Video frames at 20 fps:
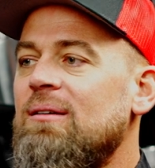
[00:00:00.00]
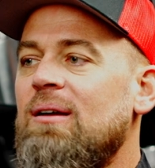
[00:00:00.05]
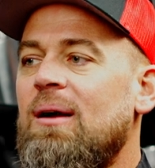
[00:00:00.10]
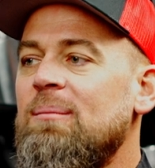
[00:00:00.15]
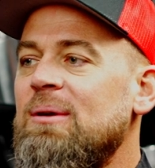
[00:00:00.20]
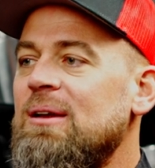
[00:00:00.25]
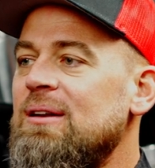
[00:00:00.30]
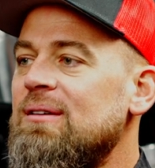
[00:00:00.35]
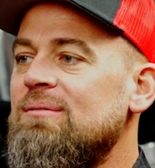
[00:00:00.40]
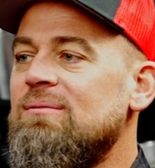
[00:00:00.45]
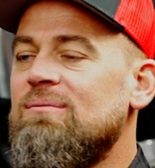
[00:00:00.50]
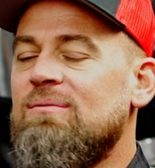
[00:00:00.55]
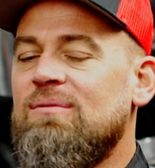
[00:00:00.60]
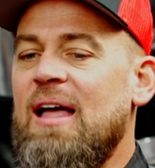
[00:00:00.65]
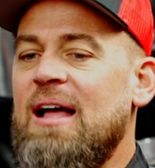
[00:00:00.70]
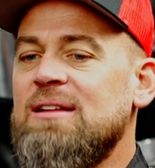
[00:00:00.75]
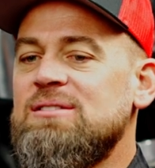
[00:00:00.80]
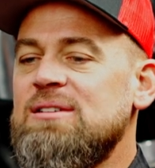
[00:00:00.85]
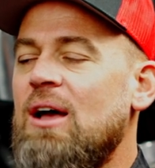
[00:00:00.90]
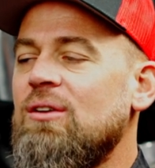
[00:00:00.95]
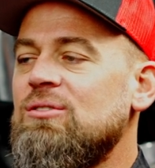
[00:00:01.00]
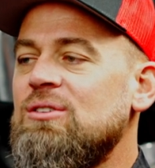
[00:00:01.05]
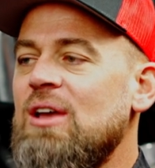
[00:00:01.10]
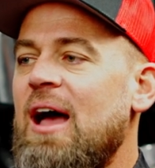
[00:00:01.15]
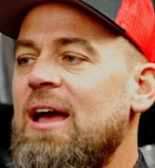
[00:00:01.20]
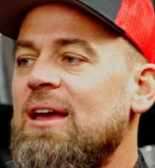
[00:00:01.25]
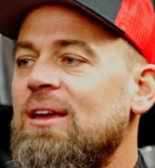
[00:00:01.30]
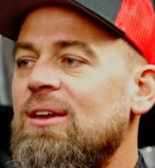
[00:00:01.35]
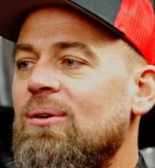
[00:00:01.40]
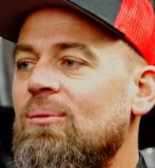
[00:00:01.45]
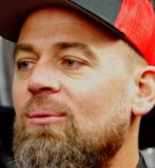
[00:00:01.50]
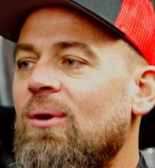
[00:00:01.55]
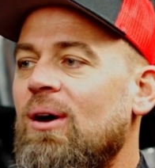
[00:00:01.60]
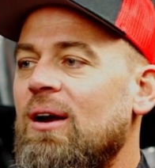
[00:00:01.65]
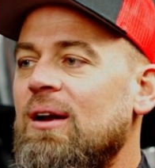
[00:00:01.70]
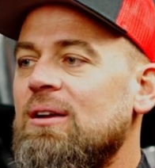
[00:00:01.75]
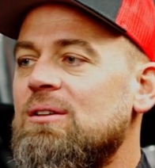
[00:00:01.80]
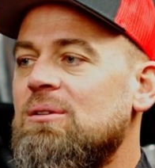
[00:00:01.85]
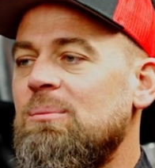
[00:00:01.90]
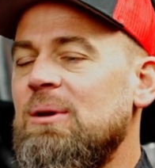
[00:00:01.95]
I mean, that's how tight you
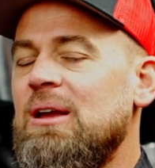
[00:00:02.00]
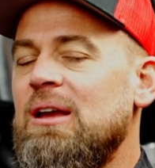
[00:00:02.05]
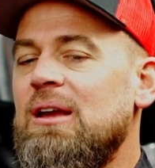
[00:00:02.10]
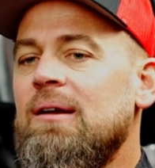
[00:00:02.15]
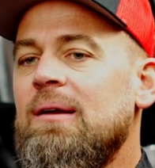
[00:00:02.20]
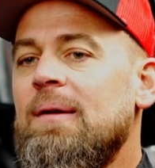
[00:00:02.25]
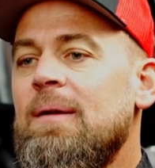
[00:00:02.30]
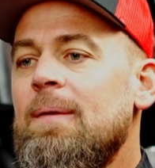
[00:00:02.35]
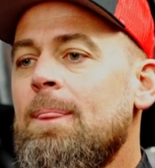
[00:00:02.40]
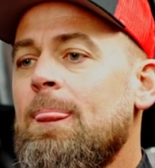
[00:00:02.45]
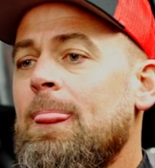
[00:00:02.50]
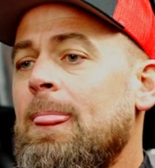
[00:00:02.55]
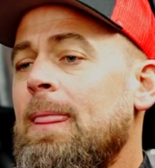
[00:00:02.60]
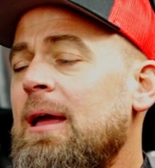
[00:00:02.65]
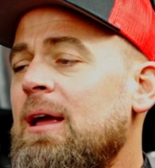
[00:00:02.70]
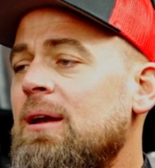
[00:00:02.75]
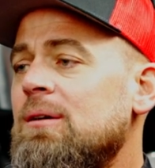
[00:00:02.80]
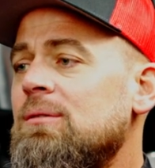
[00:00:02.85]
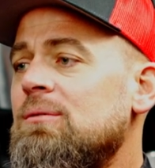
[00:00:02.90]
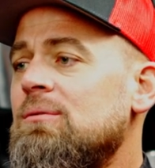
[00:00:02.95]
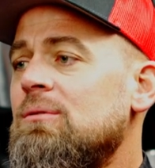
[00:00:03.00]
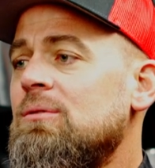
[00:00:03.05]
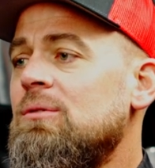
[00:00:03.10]
want it to be. And